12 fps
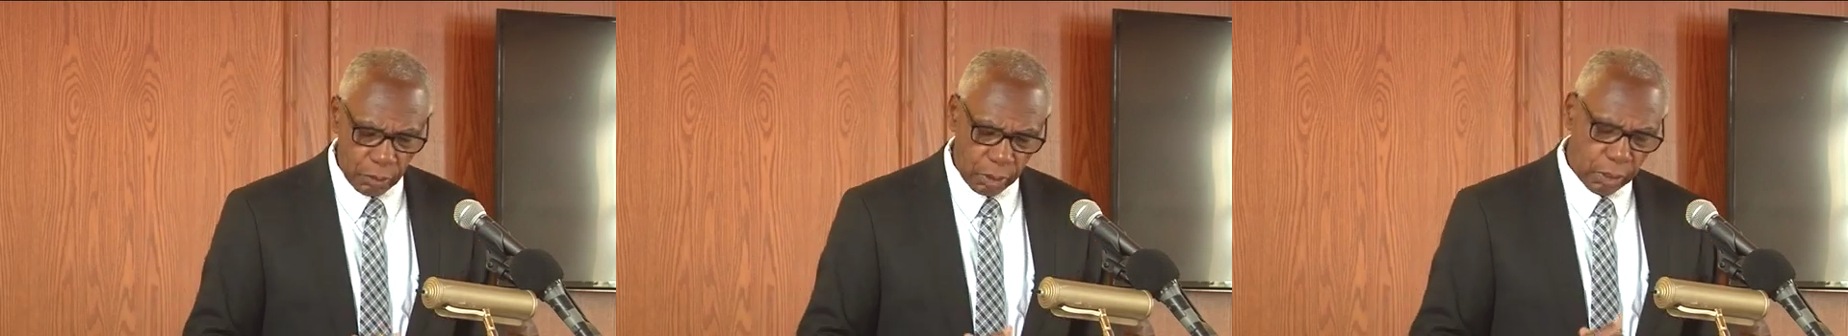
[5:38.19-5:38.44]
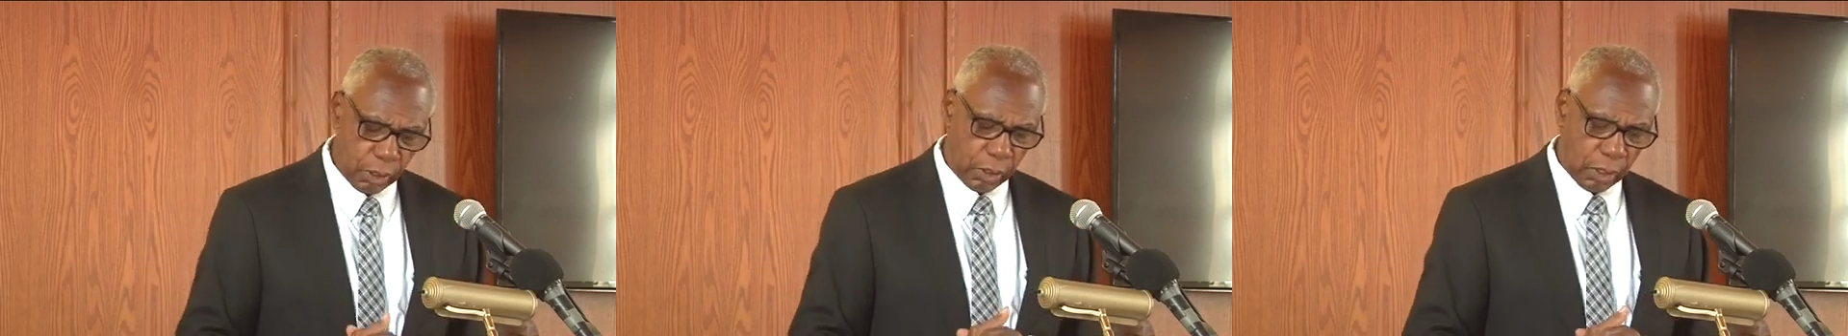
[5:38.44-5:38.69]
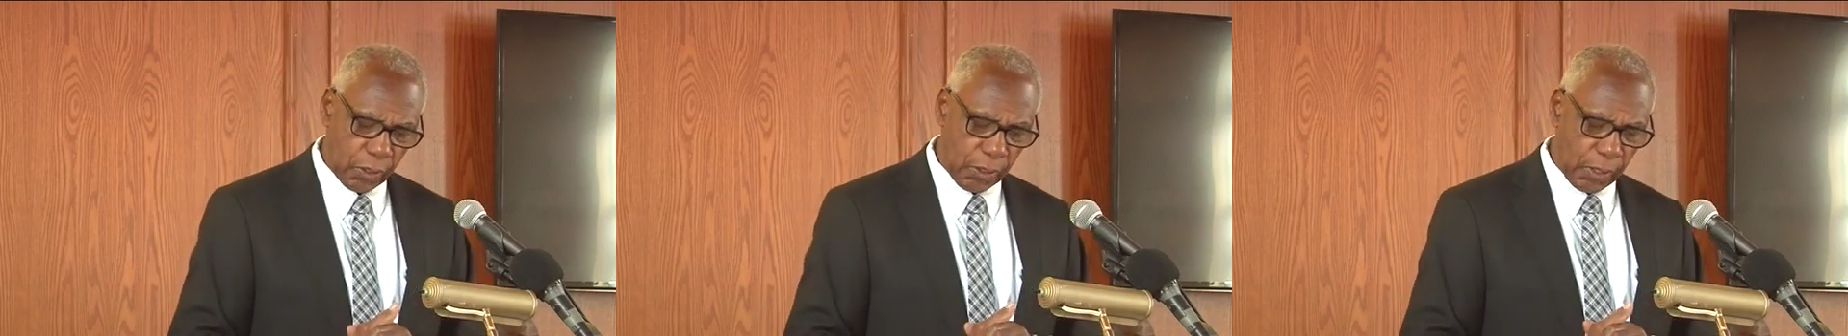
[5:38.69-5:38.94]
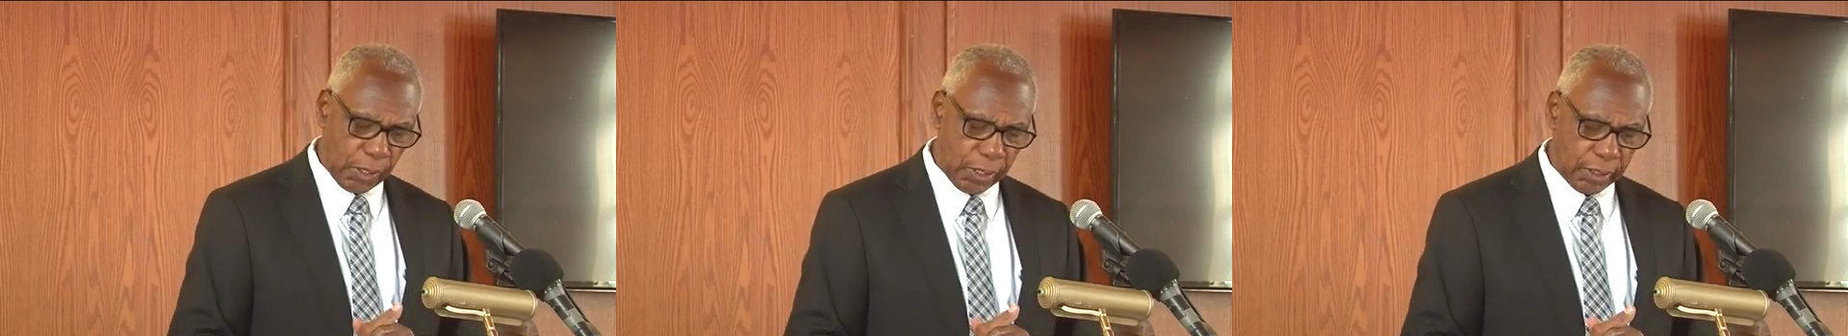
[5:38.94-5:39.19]
were
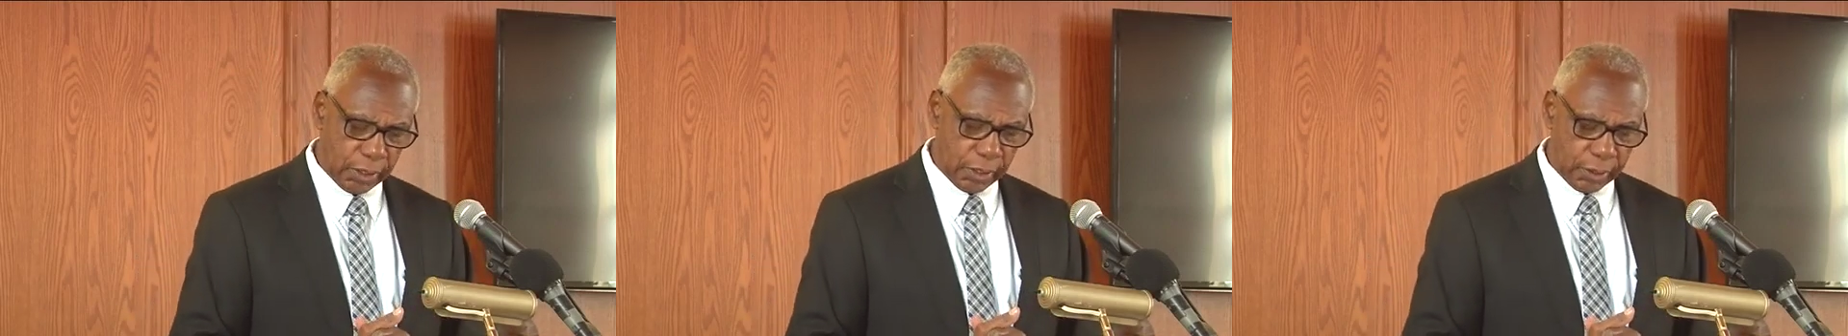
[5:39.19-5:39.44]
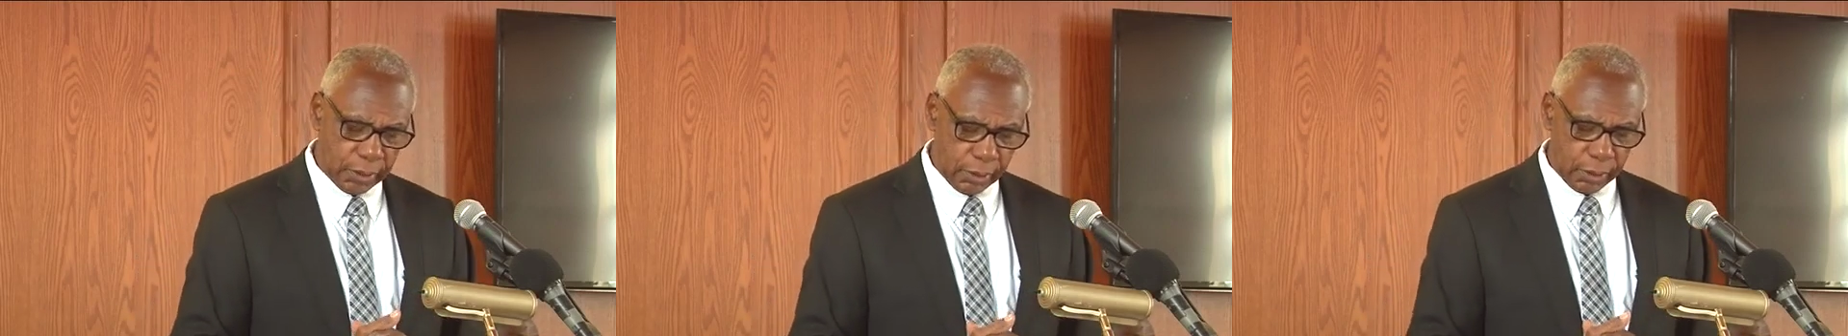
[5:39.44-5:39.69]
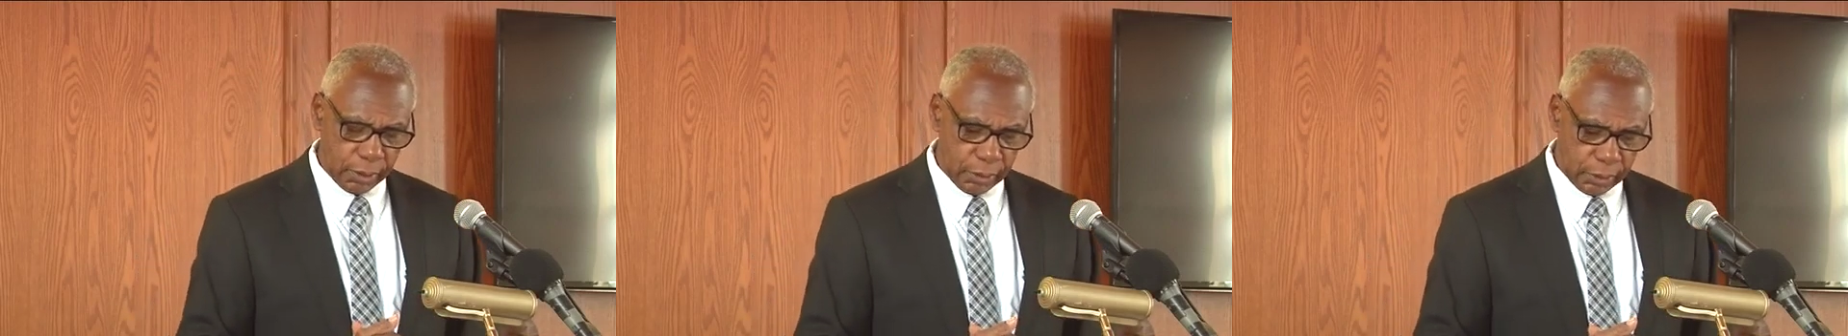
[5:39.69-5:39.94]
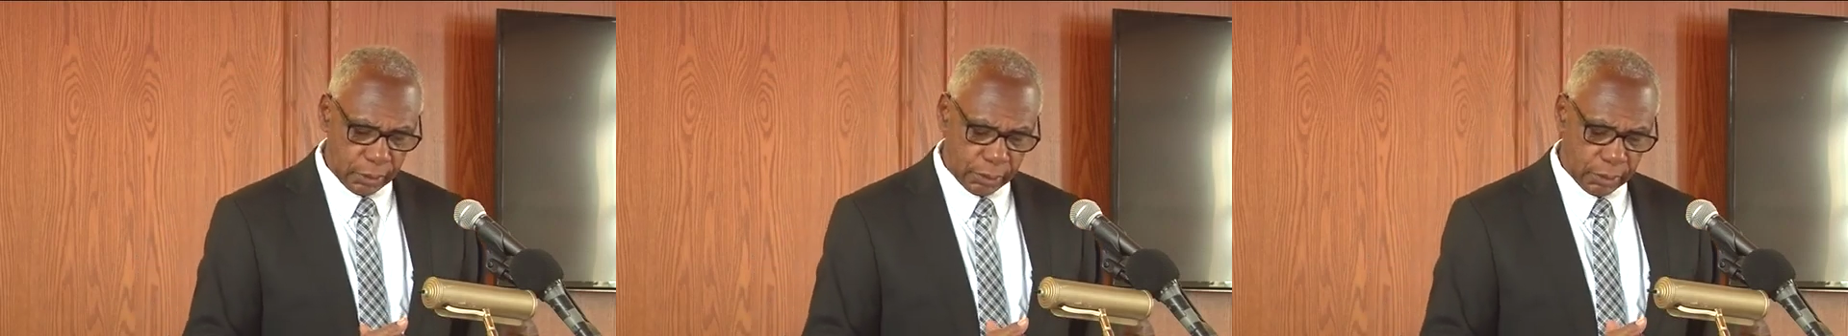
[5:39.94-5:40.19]
called